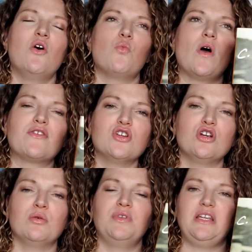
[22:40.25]
Whether
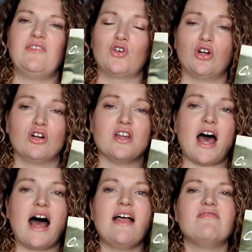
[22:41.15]
you're a believer or
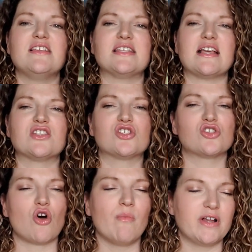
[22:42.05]
not, this has
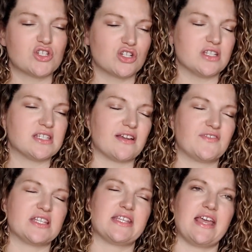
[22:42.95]
so much good stuff
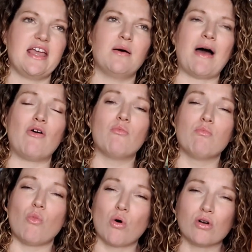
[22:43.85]
to say
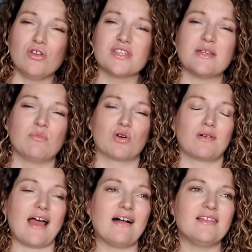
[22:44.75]
about morals and
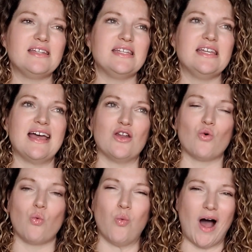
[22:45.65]
morality and
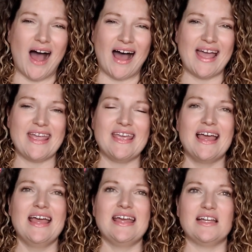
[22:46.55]
why
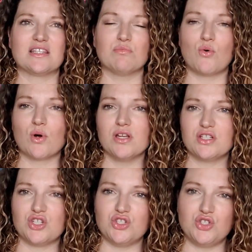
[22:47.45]
it's
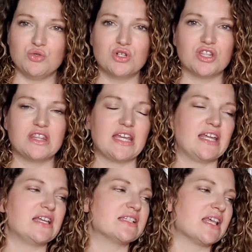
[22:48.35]
important to do good
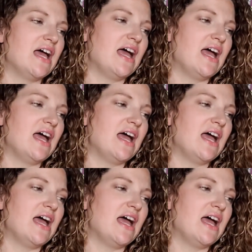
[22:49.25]
things.